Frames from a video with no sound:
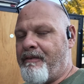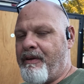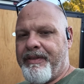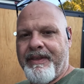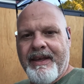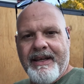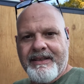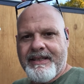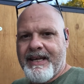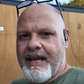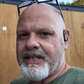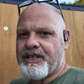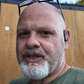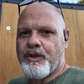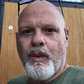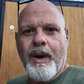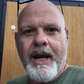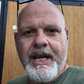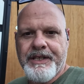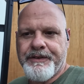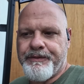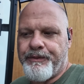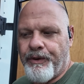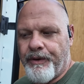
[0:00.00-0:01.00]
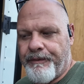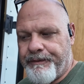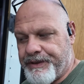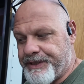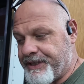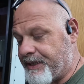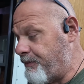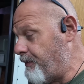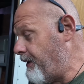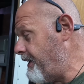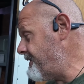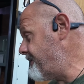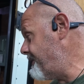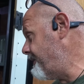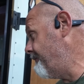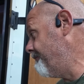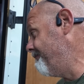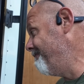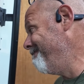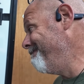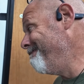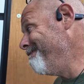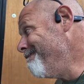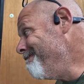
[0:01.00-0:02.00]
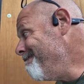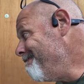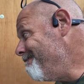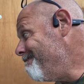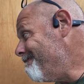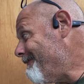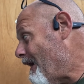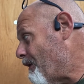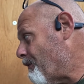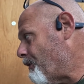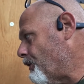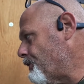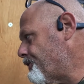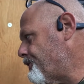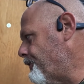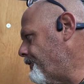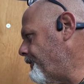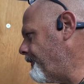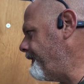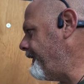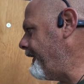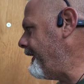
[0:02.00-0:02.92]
Everything takes twice for it for some reason. Not real sure